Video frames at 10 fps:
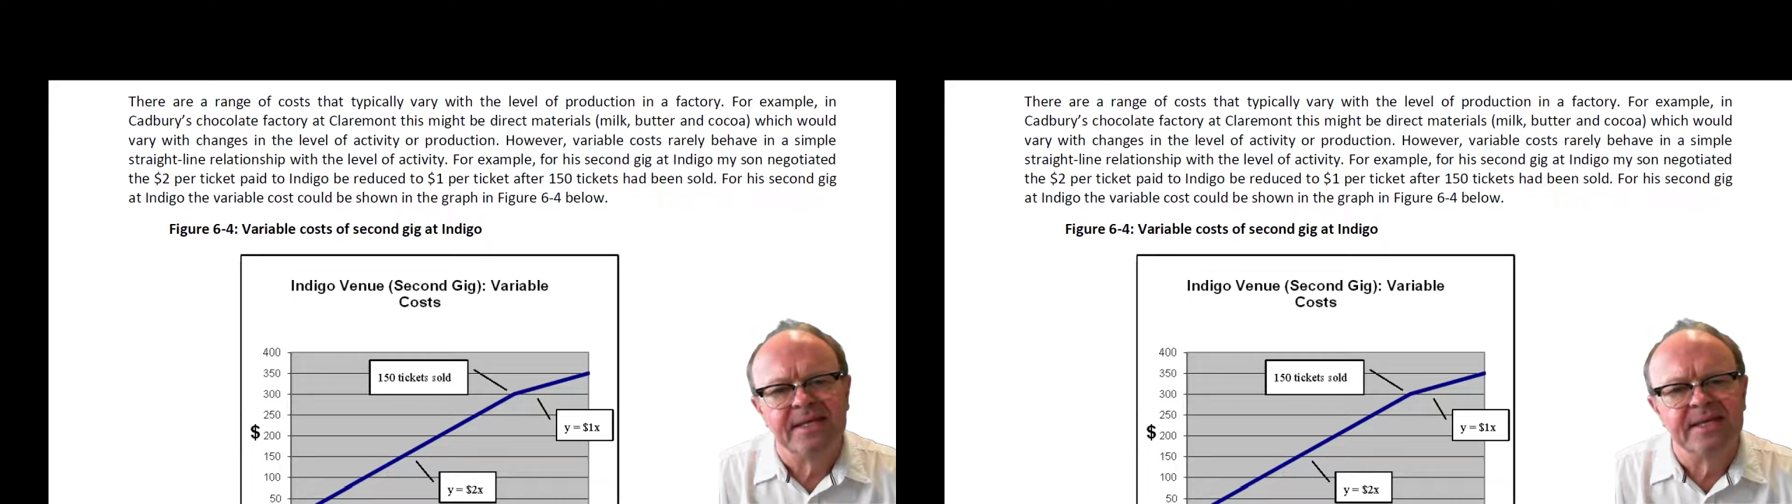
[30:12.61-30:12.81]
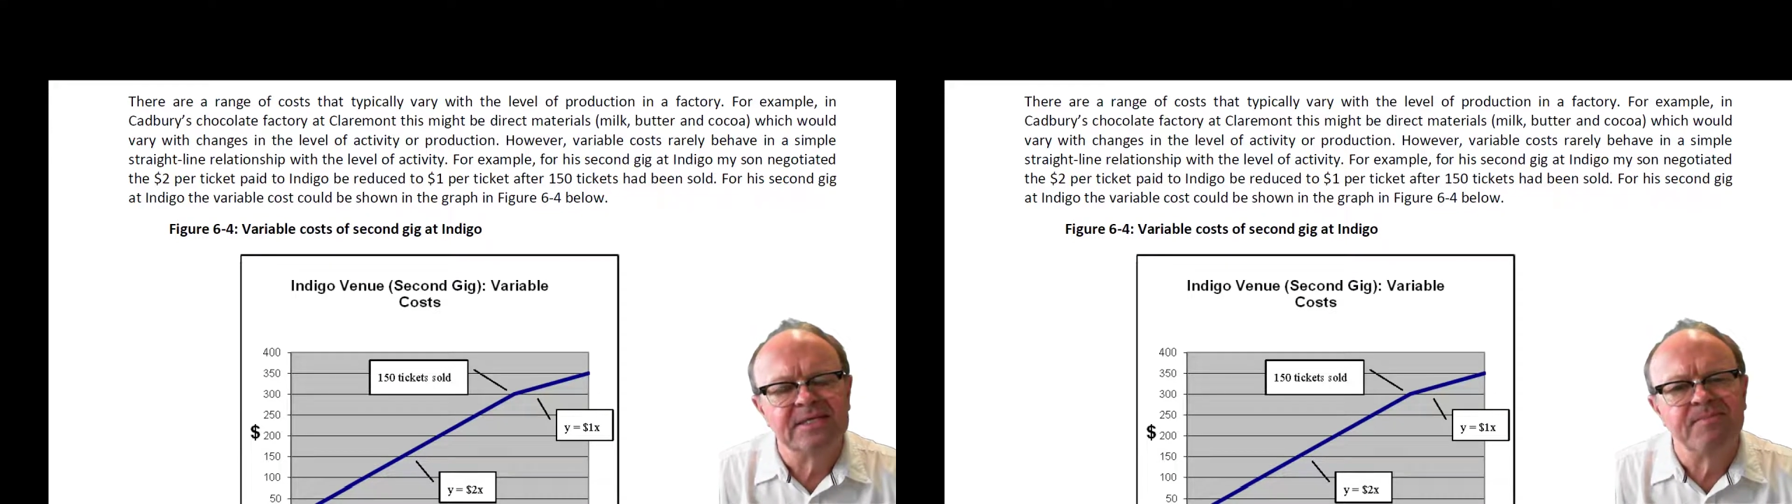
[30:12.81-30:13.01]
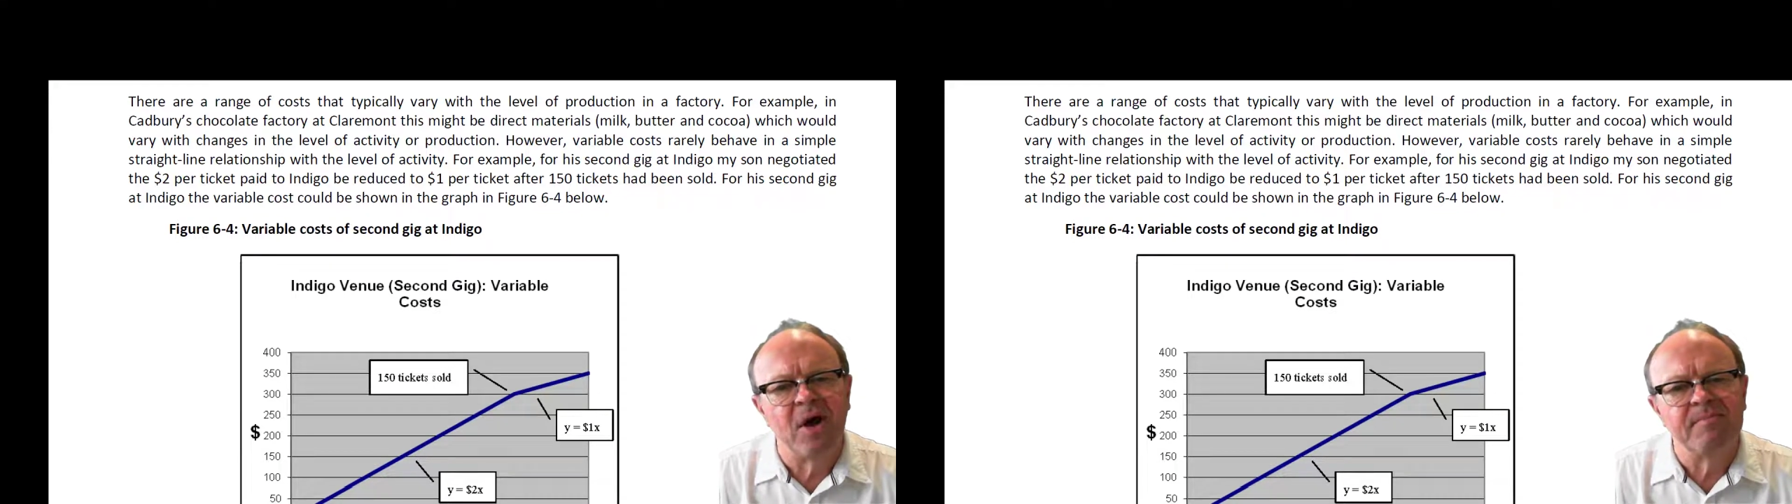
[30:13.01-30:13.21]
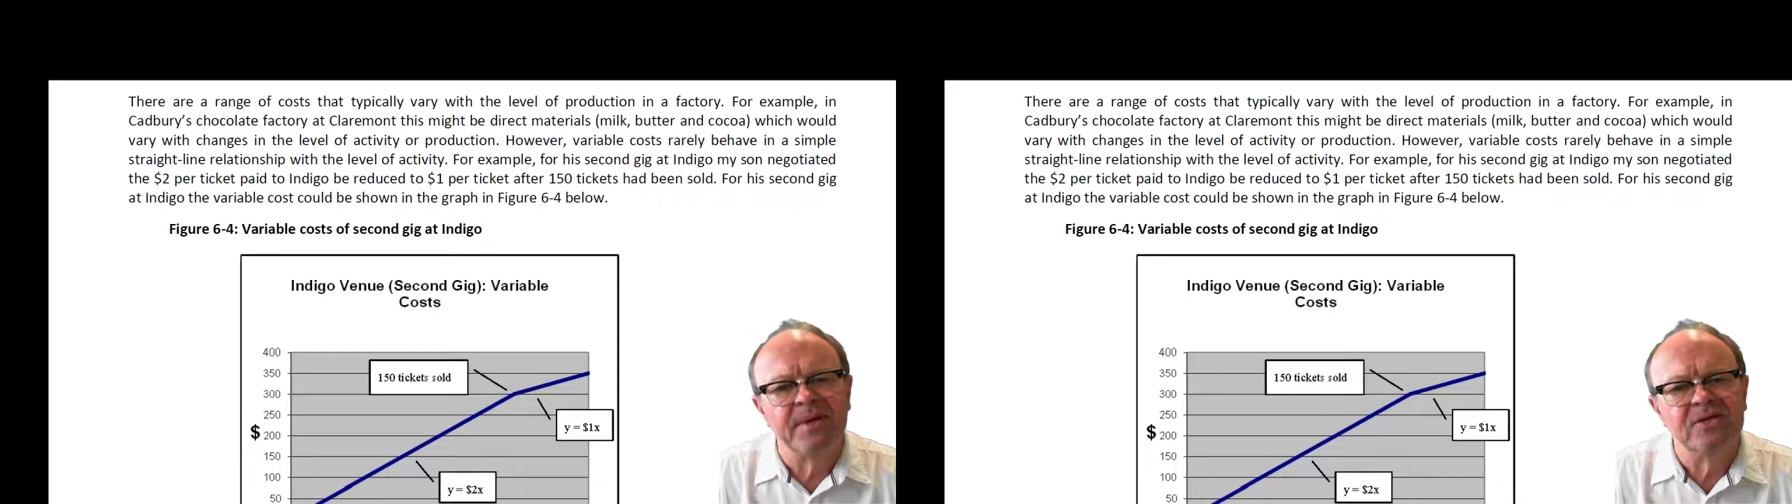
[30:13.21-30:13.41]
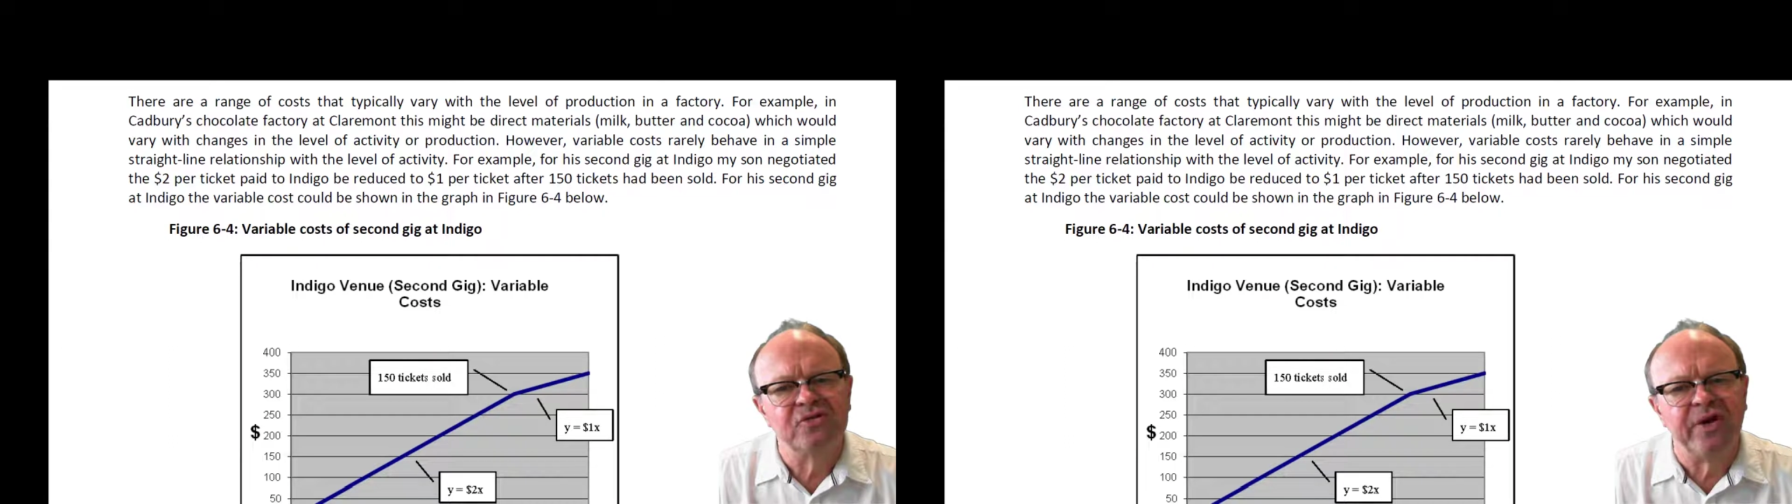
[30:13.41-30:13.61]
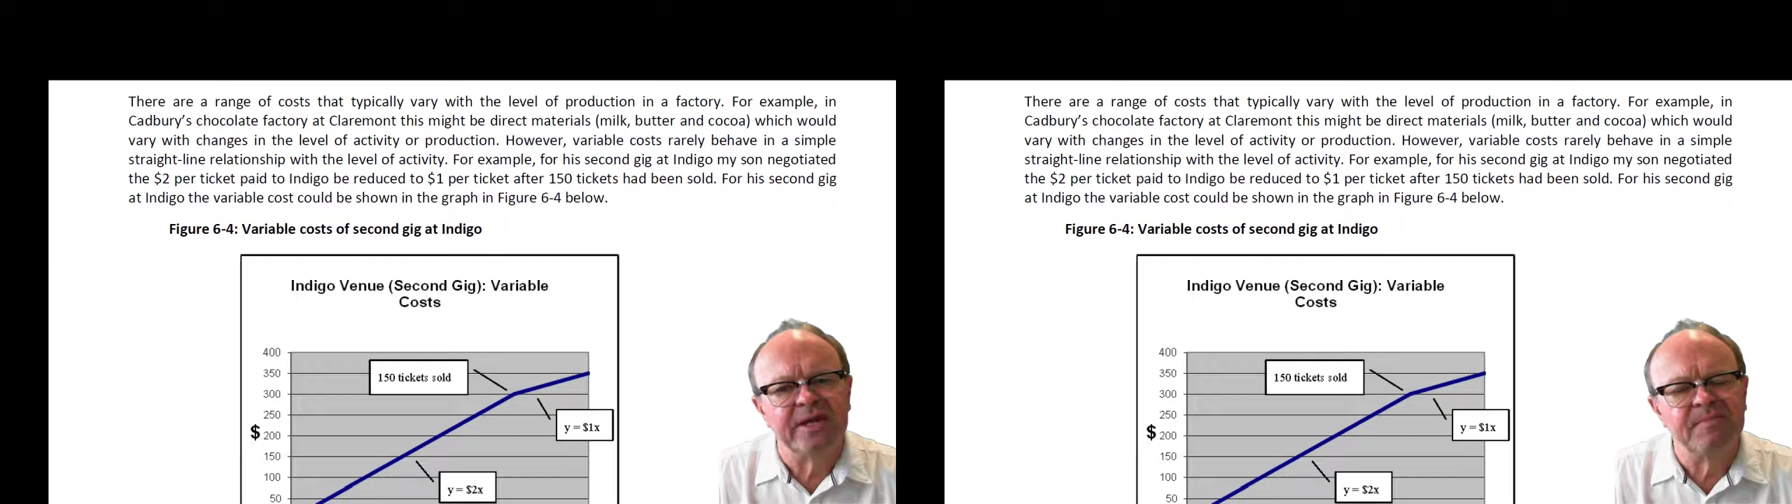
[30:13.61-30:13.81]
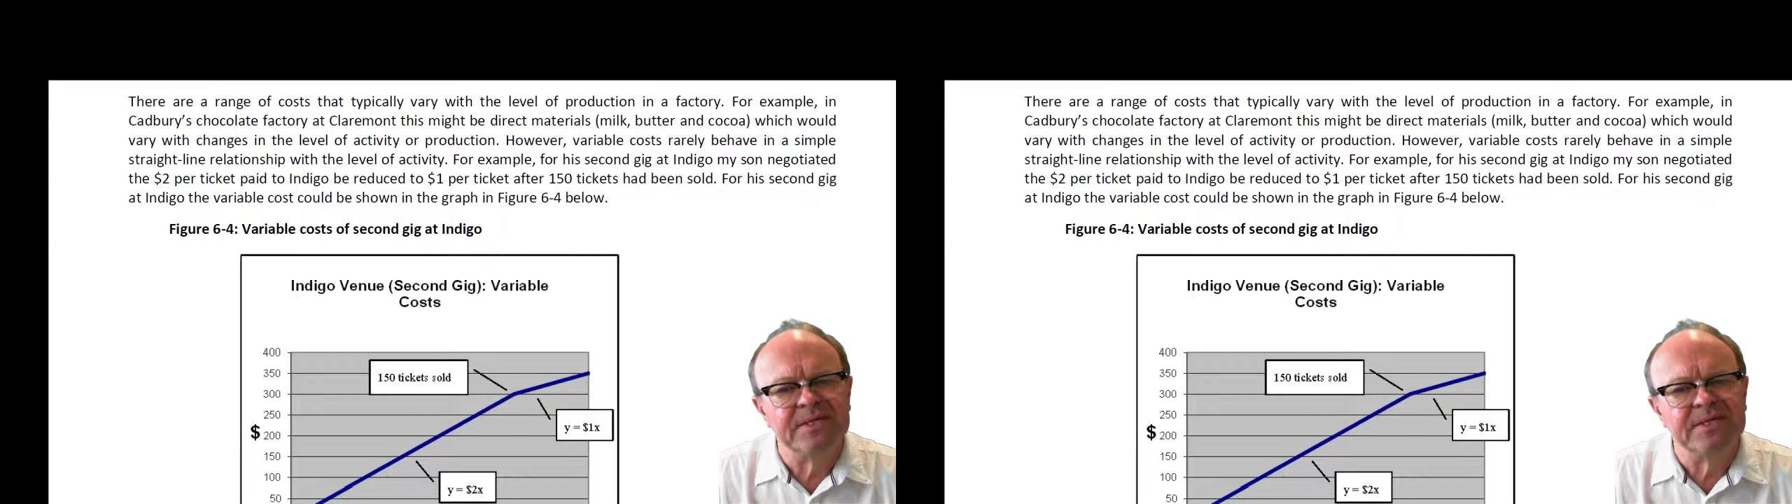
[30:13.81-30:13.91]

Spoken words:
this might be direct